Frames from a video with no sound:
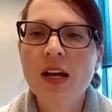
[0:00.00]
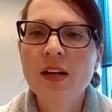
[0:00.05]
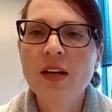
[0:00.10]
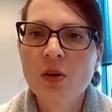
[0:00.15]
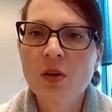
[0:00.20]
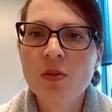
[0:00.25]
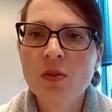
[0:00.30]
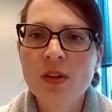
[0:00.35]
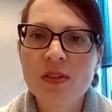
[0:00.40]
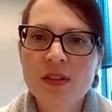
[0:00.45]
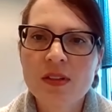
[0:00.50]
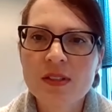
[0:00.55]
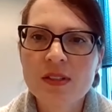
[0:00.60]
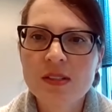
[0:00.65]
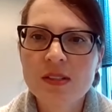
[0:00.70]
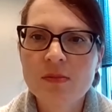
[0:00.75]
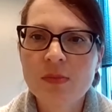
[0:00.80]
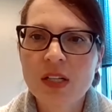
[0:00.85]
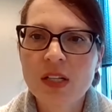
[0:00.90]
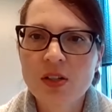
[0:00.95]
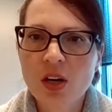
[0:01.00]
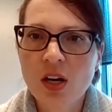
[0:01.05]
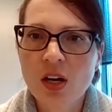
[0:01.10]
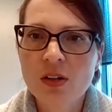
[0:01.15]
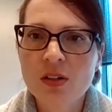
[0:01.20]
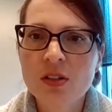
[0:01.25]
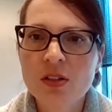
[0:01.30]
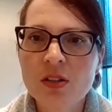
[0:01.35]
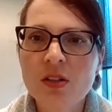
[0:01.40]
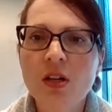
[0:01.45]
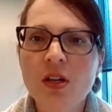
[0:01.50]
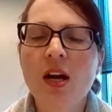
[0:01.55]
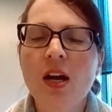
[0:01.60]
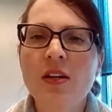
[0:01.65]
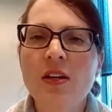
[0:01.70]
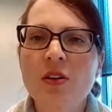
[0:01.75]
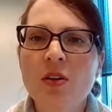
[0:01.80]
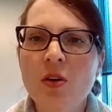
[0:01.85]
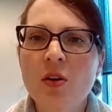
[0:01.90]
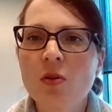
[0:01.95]
I know that this is my daughter.
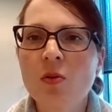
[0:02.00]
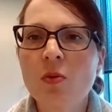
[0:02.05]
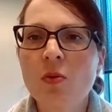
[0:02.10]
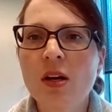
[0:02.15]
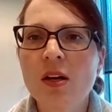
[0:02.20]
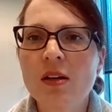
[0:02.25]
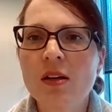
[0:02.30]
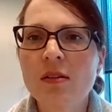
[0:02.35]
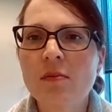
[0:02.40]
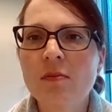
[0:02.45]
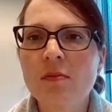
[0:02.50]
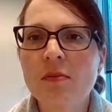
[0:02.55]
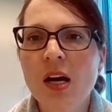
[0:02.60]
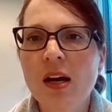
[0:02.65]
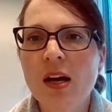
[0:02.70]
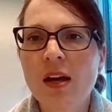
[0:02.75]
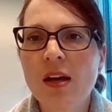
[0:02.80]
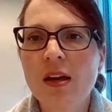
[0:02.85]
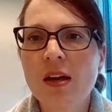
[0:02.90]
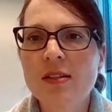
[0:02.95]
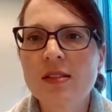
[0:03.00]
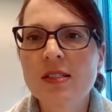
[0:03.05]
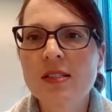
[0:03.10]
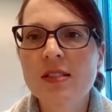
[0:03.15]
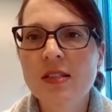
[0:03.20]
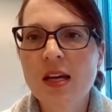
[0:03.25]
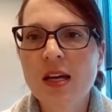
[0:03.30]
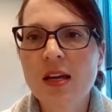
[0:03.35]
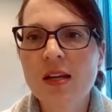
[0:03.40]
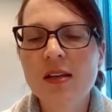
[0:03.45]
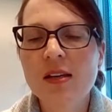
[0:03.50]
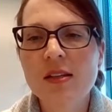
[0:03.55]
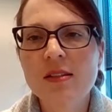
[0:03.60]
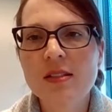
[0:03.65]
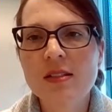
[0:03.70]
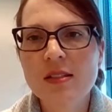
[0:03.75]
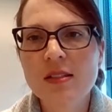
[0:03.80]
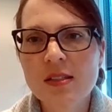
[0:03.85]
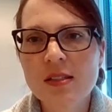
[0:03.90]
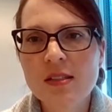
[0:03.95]
I know what my estate
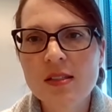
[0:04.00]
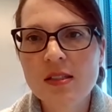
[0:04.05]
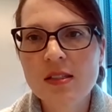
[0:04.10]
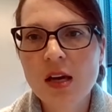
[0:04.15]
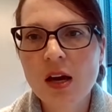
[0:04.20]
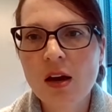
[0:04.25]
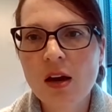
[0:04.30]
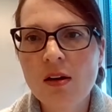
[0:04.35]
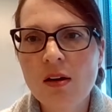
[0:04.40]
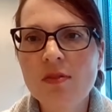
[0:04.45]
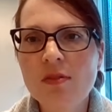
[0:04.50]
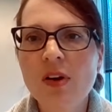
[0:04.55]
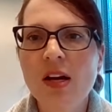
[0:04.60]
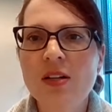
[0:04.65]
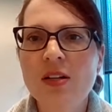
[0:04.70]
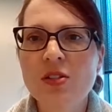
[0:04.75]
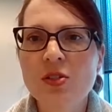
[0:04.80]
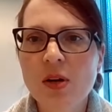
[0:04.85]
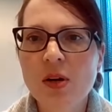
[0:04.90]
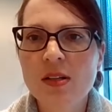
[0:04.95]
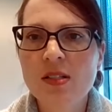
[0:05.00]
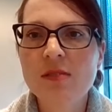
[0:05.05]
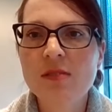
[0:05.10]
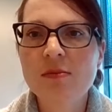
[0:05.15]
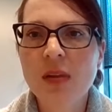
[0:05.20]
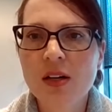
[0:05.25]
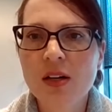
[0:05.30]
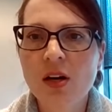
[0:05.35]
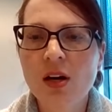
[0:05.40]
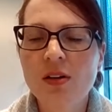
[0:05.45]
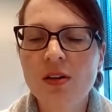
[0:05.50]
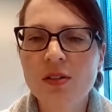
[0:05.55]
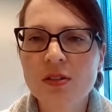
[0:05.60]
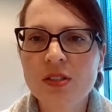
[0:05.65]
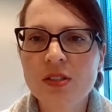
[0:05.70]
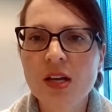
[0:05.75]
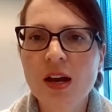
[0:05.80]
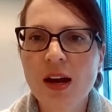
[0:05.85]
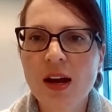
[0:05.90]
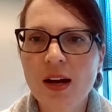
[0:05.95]
consists of. I trust my daughter
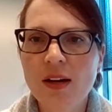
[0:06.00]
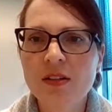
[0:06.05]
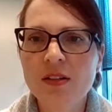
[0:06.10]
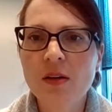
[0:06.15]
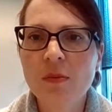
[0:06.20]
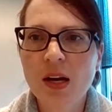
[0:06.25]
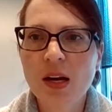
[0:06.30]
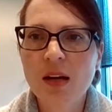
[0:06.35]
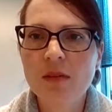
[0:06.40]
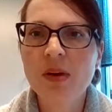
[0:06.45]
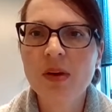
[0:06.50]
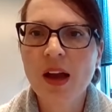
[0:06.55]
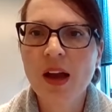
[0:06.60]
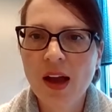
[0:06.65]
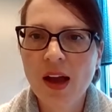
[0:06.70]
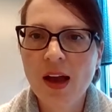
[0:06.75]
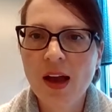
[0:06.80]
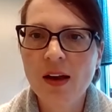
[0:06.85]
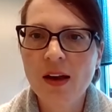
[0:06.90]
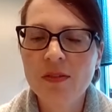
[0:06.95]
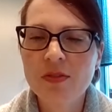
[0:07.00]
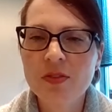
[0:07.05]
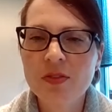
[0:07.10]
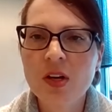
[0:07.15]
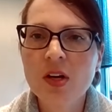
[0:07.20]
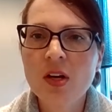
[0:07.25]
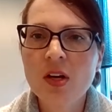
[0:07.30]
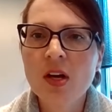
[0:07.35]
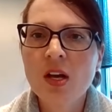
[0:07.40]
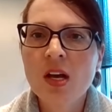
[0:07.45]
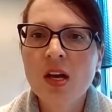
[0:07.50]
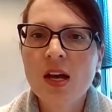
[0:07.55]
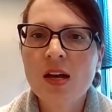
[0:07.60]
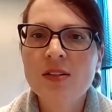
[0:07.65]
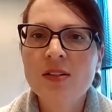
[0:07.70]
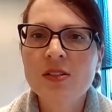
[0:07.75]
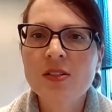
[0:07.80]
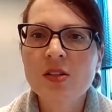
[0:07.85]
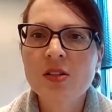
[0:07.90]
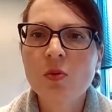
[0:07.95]
to act on my behalf.
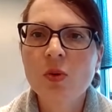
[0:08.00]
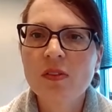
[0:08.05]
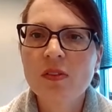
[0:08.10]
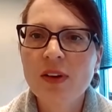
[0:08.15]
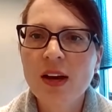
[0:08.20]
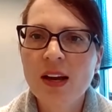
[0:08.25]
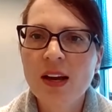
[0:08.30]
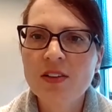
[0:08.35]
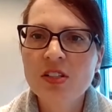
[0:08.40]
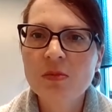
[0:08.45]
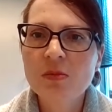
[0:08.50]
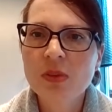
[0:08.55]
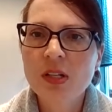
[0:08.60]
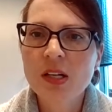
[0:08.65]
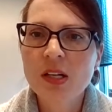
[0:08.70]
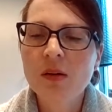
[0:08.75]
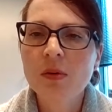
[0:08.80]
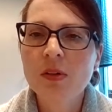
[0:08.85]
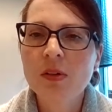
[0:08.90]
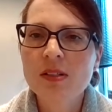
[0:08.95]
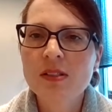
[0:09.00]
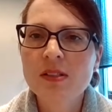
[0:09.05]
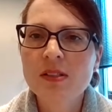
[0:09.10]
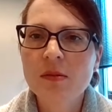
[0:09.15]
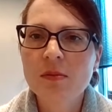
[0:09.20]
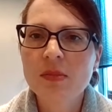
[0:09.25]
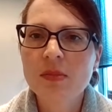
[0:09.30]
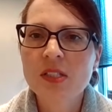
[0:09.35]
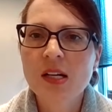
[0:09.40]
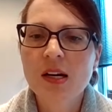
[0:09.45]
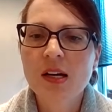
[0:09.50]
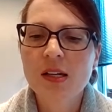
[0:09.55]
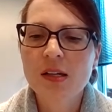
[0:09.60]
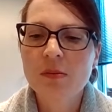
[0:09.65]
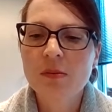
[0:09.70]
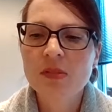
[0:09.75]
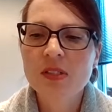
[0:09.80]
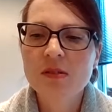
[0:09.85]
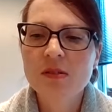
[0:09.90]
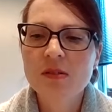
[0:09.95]
And so we've actually been able to
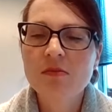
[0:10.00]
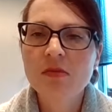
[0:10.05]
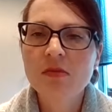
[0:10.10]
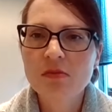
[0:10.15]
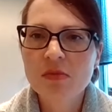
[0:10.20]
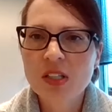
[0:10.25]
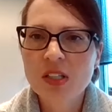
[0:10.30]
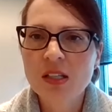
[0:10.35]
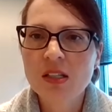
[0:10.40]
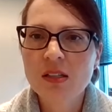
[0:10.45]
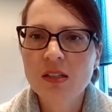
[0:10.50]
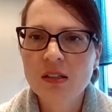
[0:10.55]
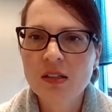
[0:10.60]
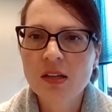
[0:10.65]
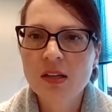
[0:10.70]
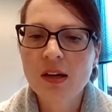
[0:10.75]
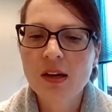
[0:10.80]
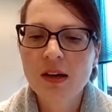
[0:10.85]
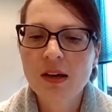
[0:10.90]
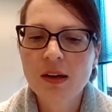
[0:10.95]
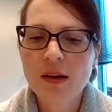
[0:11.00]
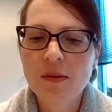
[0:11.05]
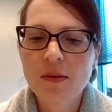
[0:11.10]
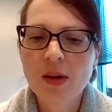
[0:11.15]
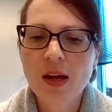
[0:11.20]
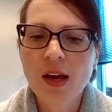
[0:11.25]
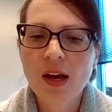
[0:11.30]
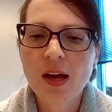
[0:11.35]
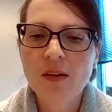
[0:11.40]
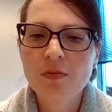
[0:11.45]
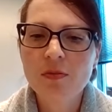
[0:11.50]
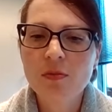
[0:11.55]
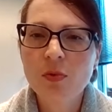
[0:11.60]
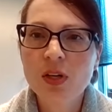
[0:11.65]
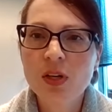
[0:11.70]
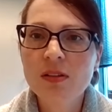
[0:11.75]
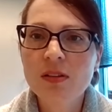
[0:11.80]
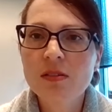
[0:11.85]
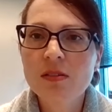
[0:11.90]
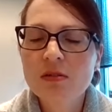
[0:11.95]
sometimes get, uh, have,
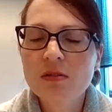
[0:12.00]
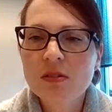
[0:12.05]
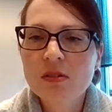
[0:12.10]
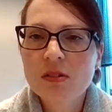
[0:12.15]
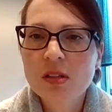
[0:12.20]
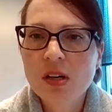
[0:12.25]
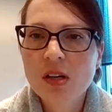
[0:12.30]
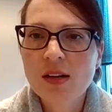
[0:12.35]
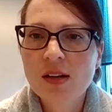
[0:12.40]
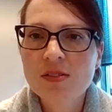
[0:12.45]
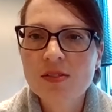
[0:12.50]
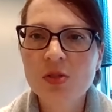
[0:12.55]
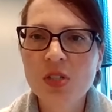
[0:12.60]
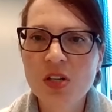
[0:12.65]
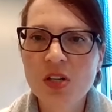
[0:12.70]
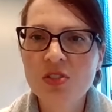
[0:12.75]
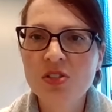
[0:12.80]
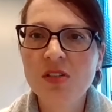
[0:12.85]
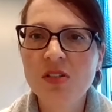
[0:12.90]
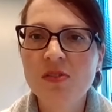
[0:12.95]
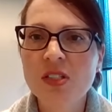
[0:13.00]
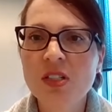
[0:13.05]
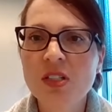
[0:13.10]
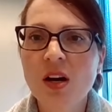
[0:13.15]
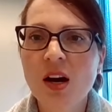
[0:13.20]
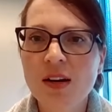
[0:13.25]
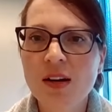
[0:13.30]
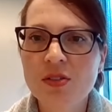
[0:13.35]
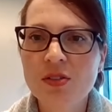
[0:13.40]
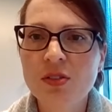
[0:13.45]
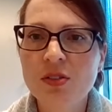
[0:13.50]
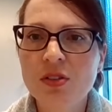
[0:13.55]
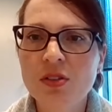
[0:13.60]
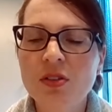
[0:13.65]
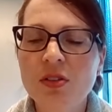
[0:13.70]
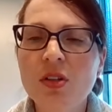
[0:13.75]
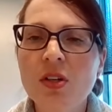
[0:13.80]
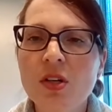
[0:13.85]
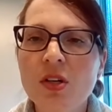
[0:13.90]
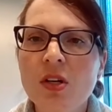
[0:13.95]
with the consultation of a
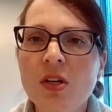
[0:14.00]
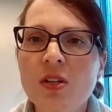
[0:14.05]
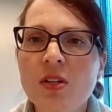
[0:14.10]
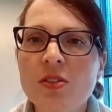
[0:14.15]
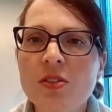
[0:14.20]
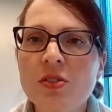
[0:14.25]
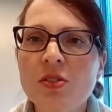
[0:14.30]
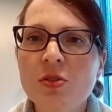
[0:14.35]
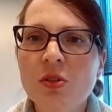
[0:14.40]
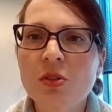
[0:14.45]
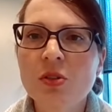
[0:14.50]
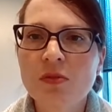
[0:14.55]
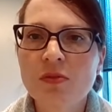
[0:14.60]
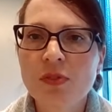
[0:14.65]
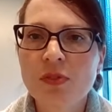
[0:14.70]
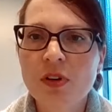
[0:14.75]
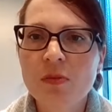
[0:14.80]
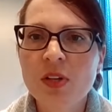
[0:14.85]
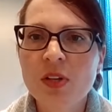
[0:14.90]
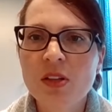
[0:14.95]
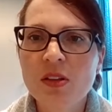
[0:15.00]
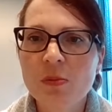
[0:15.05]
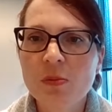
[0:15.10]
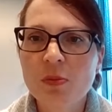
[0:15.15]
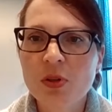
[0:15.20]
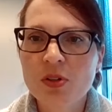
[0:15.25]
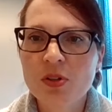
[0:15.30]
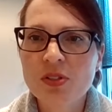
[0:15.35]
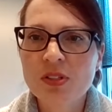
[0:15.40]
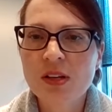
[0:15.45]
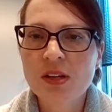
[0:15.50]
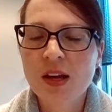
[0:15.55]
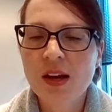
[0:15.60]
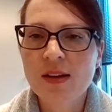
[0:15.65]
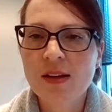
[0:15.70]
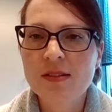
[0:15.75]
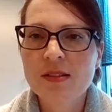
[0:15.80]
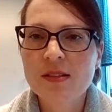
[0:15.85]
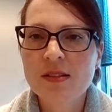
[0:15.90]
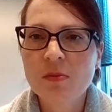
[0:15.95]
doctor, to confirm that the person
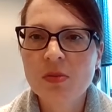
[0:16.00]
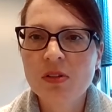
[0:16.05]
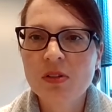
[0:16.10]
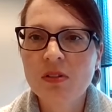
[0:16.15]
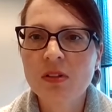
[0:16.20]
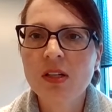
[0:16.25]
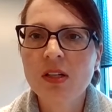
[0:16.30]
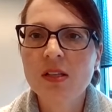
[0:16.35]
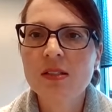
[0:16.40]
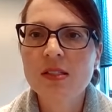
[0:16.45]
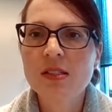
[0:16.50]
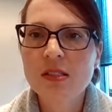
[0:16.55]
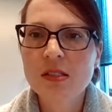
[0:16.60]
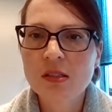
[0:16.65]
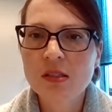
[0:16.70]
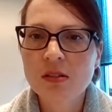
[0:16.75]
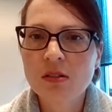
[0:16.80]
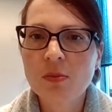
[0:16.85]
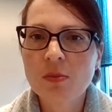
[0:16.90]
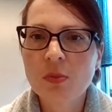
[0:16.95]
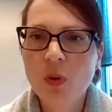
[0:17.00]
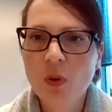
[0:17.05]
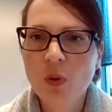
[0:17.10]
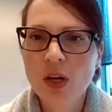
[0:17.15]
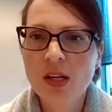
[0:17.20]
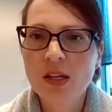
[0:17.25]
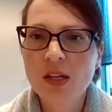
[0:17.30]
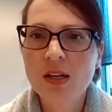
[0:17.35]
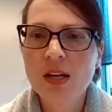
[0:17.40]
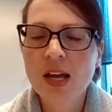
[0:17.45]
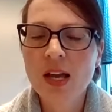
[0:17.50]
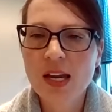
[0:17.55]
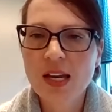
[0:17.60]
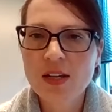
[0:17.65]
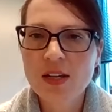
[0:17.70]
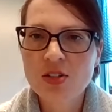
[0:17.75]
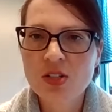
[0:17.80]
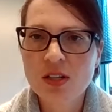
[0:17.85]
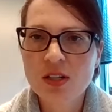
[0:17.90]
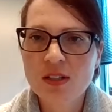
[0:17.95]
has the ability to still appoint an
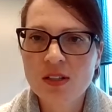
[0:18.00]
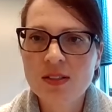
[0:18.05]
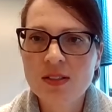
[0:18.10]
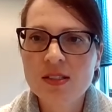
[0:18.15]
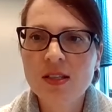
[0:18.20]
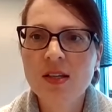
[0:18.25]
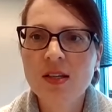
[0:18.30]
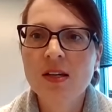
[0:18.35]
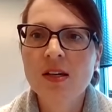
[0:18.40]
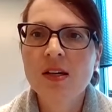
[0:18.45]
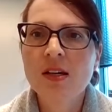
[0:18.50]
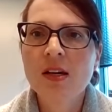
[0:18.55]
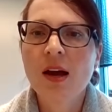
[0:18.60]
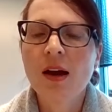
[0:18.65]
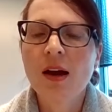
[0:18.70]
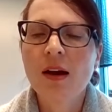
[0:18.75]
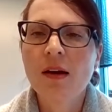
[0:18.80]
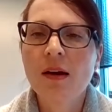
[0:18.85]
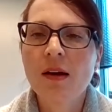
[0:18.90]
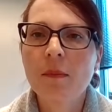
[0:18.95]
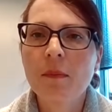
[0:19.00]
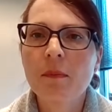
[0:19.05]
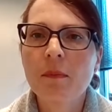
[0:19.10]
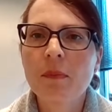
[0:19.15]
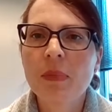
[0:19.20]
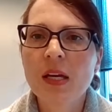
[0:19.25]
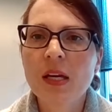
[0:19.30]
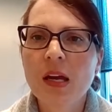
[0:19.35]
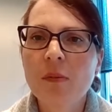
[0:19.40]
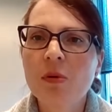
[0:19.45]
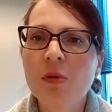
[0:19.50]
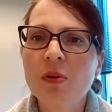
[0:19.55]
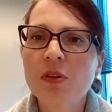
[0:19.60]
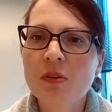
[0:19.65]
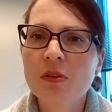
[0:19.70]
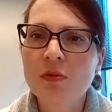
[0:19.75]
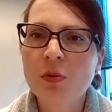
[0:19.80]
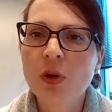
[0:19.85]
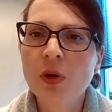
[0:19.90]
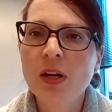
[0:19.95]
agent, um, be able
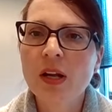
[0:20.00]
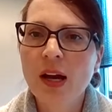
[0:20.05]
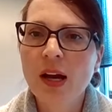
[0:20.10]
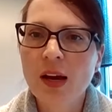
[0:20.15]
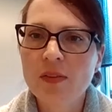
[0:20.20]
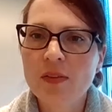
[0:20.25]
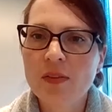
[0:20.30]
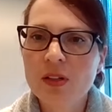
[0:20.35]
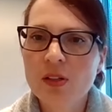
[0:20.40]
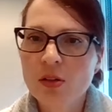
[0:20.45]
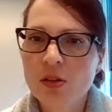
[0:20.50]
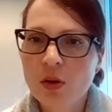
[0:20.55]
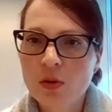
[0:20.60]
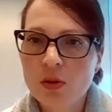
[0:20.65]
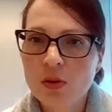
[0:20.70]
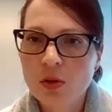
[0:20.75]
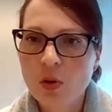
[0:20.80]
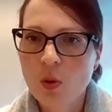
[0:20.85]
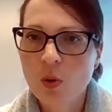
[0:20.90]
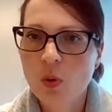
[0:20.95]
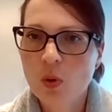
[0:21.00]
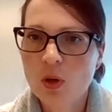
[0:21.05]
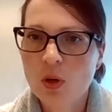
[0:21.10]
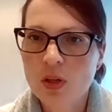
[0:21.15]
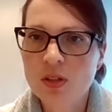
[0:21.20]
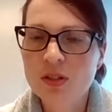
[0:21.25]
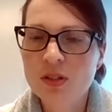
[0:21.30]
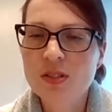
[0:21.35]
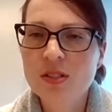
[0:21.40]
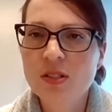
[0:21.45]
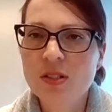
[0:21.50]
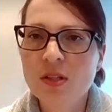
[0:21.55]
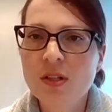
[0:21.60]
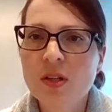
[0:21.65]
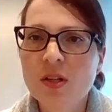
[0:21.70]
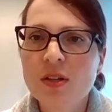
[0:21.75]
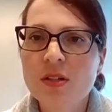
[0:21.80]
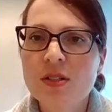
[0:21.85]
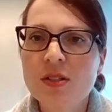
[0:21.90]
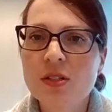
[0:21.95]
to avoid having to go to court
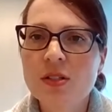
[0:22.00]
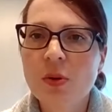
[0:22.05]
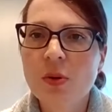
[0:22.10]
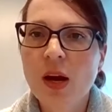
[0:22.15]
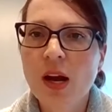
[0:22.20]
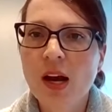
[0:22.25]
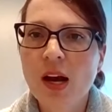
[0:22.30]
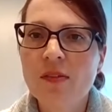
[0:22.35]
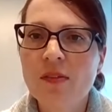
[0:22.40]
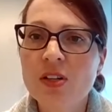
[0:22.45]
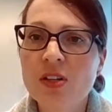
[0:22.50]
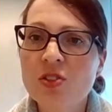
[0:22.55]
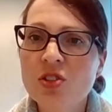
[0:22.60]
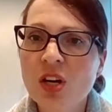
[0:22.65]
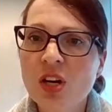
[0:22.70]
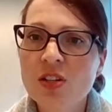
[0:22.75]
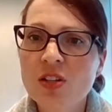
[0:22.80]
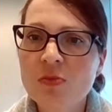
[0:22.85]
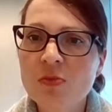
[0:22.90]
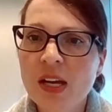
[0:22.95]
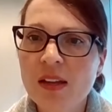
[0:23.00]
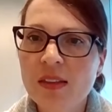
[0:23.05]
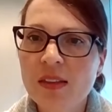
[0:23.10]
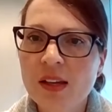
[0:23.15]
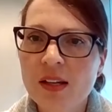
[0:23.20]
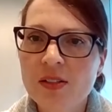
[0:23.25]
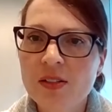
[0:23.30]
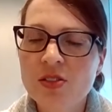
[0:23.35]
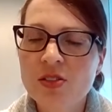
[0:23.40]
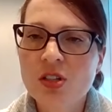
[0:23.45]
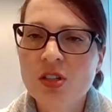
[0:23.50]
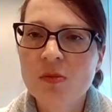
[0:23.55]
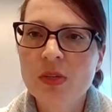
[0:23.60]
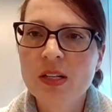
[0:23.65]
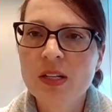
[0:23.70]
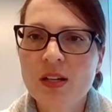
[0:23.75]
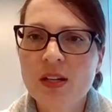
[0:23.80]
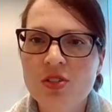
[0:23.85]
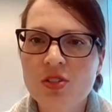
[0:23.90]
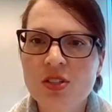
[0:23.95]
to have a judge make that
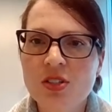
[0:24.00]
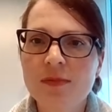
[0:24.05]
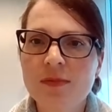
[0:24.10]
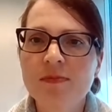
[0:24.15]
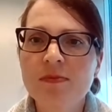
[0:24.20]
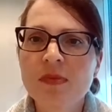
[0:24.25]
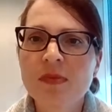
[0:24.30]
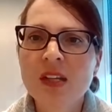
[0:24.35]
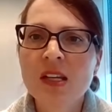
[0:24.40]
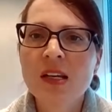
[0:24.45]
determination.